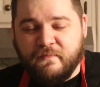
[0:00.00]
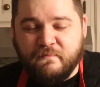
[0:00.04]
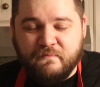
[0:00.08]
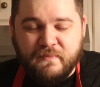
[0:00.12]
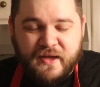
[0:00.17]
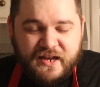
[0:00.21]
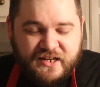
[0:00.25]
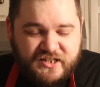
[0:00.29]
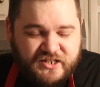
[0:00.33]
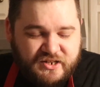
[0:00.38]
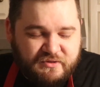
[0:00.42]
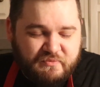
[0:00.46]

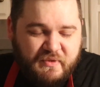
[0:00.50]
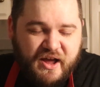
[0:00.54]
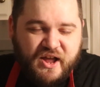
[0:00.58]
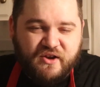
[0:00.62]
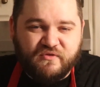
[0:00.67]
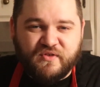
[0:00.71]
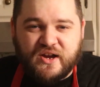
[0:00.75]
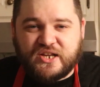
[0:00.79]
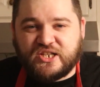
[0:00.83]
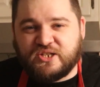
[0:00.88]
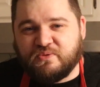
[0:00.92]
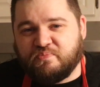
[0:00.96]
mix my
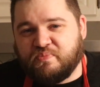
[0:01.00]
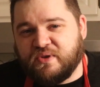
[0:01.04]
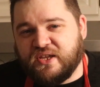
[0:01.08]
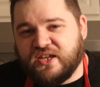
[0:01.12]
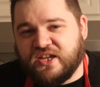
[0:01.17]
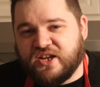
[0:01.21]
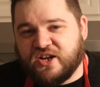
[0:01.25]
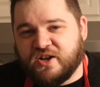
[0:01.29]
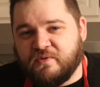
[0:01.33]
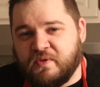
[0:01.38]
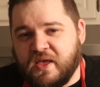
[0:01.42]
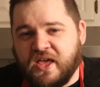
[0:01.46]

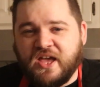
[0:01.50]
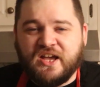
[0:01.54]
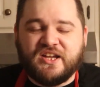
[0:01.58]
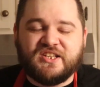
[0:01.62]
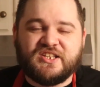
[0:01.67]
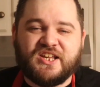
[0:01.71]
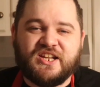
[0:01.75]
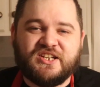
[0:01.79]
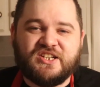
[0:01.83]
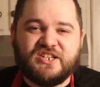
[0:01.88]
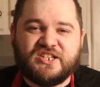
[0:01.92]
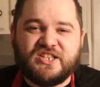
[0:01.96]
recipe here,
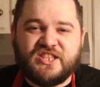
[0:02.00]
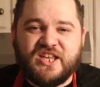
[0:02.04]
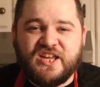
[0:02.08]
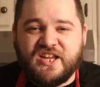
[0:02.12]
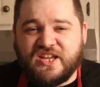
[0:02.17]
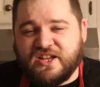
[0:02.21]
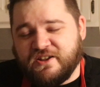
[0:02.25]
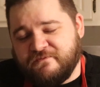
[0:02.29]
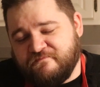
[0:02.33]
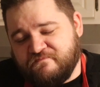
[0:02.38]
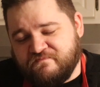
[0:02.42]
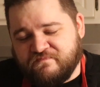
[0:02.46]
because I just
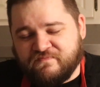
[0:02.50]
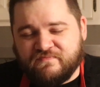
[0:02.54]
think